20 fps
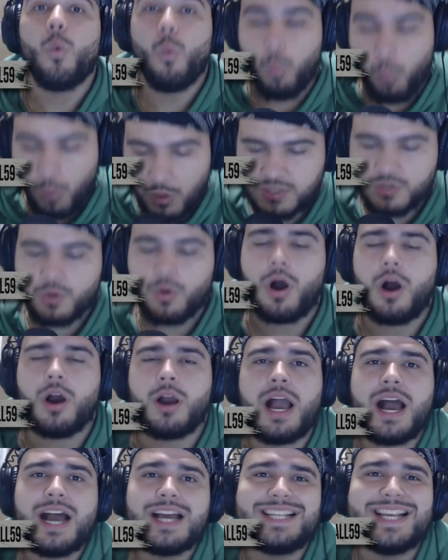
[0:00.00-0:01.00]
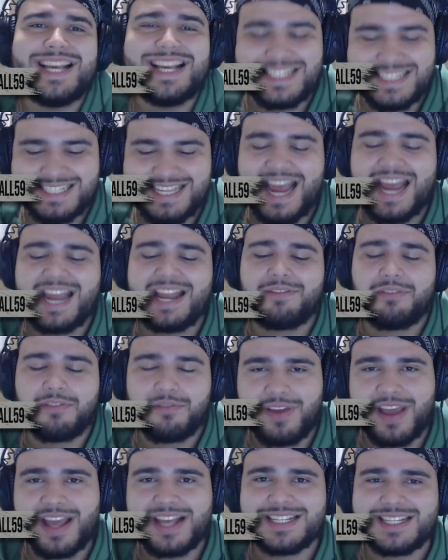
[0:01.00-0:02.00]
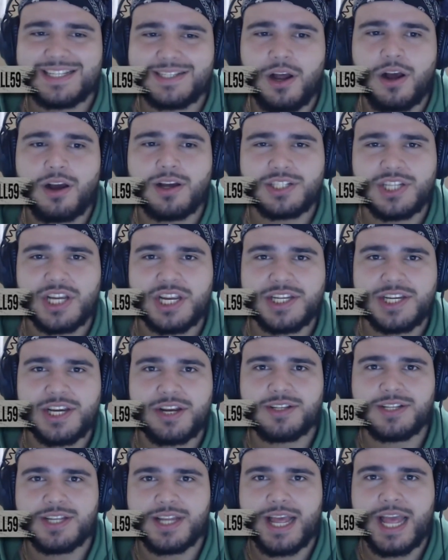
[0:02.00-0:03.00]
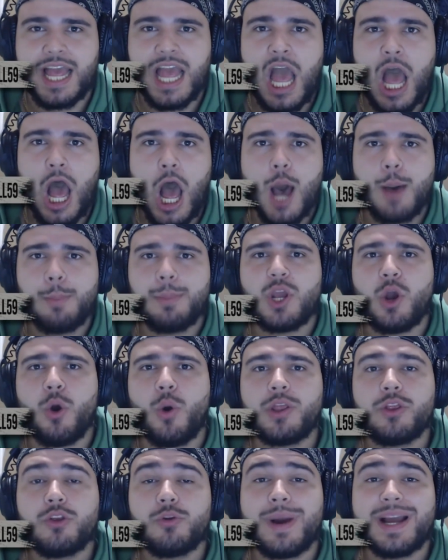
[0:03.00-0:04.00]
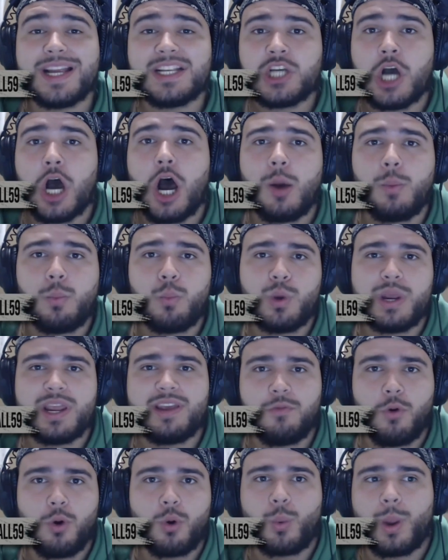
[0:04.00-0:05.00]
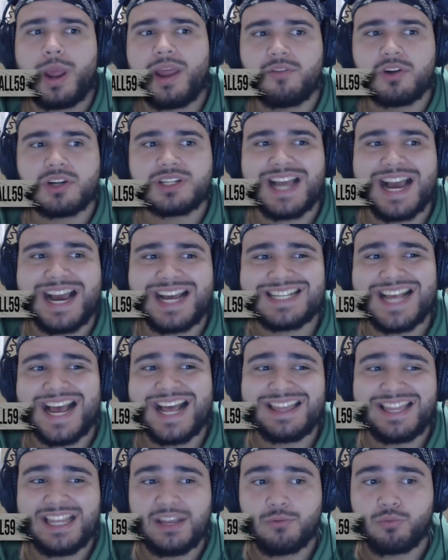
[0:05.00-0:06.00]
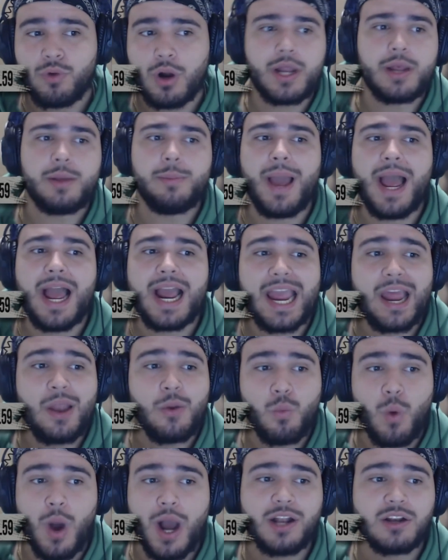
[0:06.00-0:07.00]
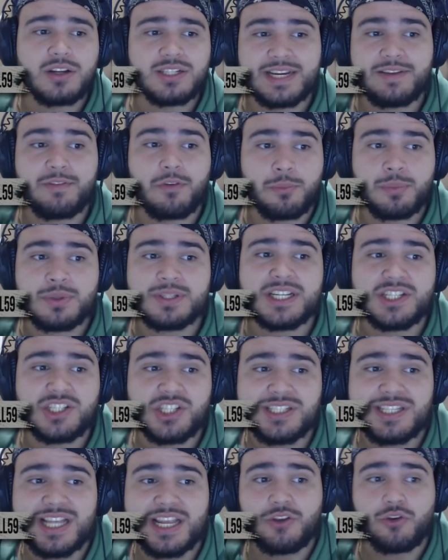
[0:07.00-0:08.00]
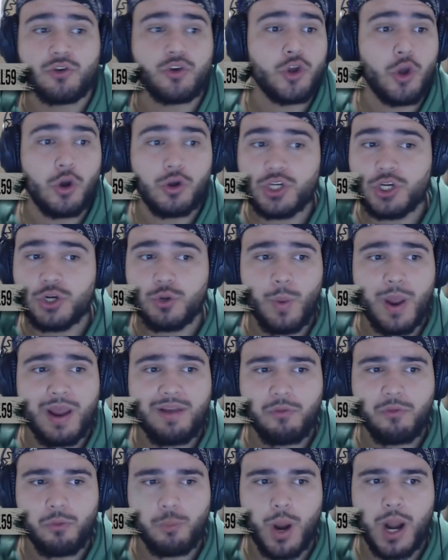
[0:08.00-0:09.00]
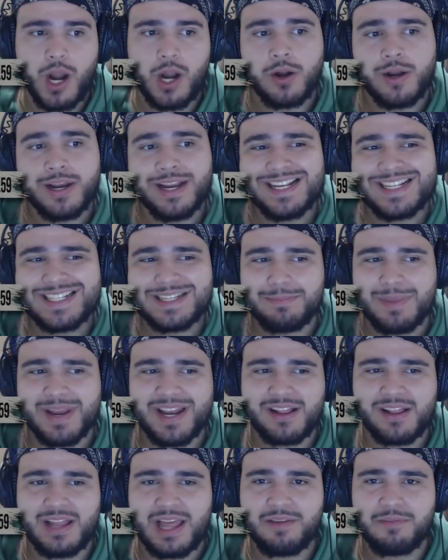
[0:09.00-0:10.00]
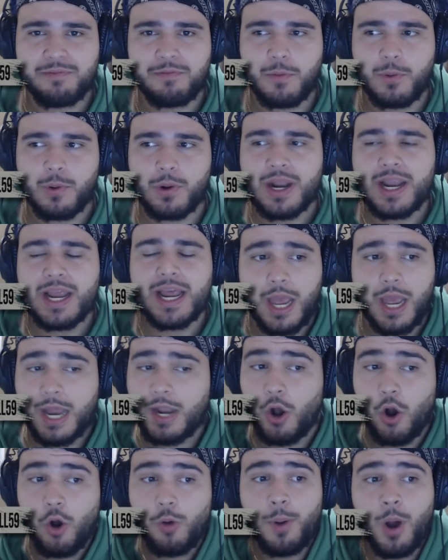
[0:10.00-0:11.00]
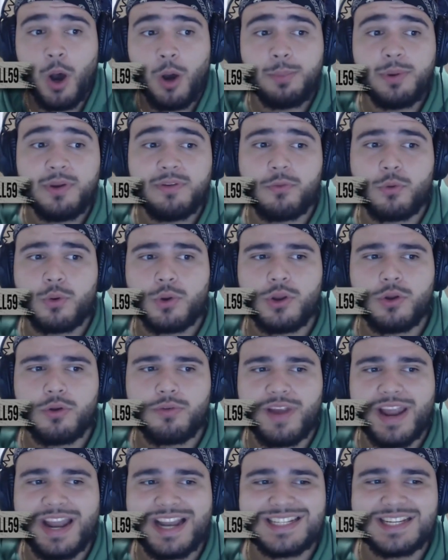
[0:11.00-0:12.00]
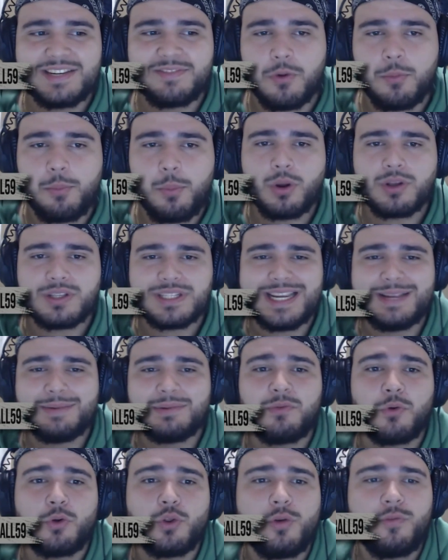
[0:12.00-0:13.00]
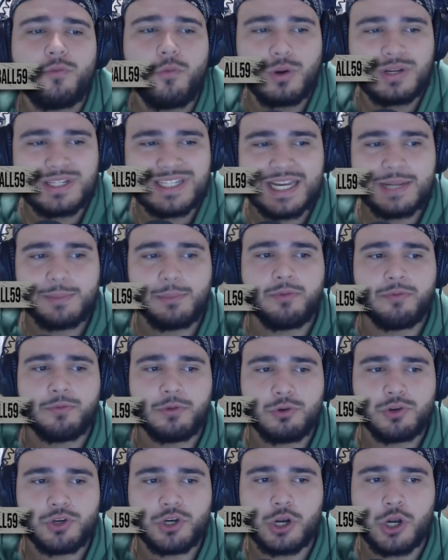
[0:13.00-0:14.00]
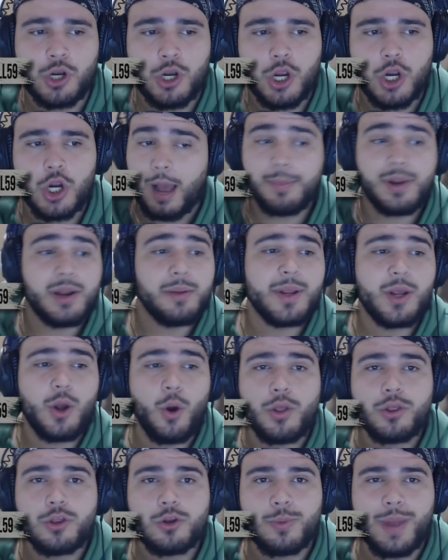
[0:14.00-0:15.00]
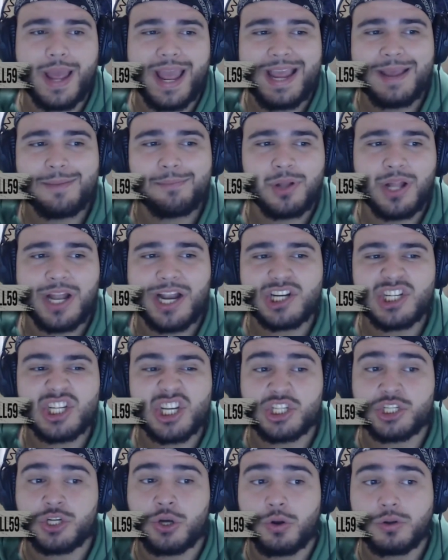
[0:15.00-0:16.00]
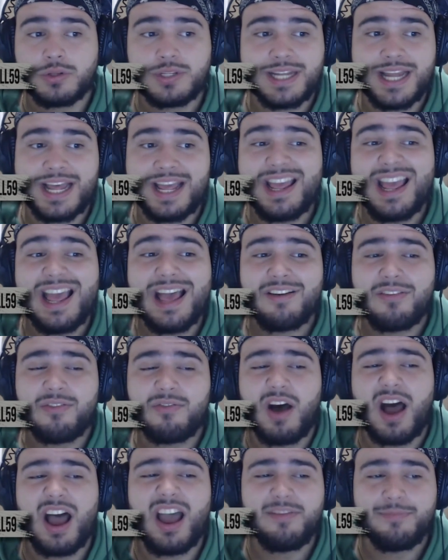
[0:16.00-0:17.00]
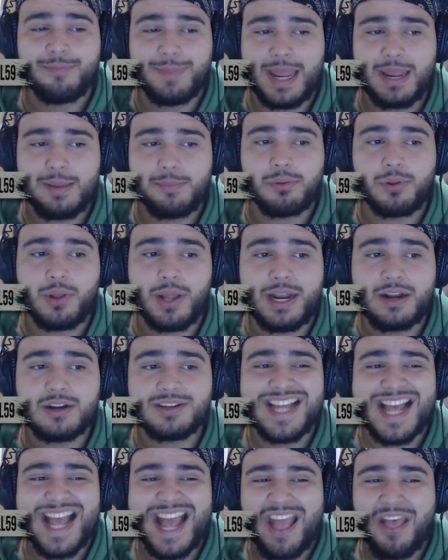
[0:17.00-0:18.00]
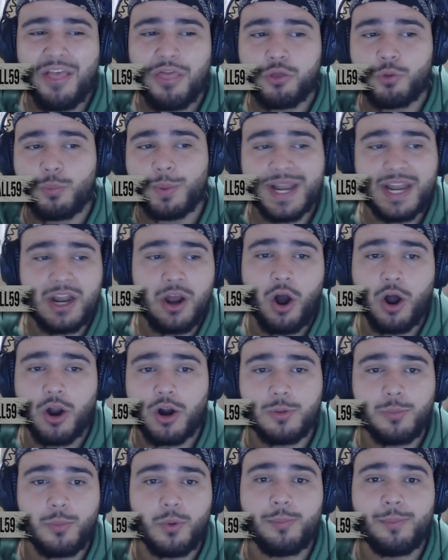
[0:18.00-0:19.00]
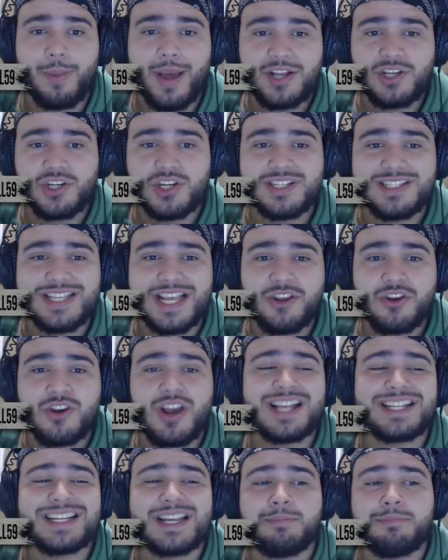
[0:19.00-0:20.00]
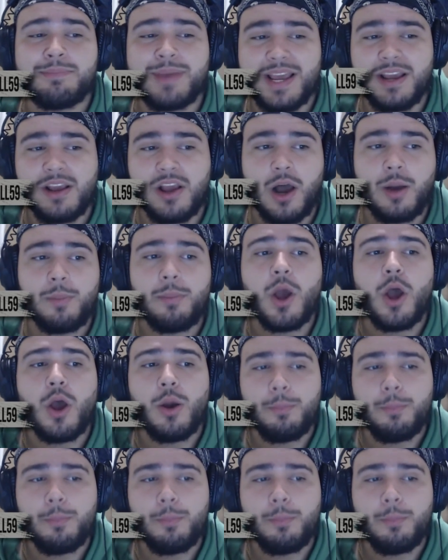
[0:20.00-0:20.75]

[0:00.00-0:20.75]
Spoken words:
What's going on, guys? It's Danny from Fantasy Stock Exchange here today. I'll be going through my top week four waivers, guys, at the running back and wide receiver positions that you can go to your waiver wire, submit a claim for, and hope help you for your fantasy football teams for the foreseeable future. I'm going to be going through 8 players in total today, 5 main players, and 3 honorable mentions that you guys can pick up,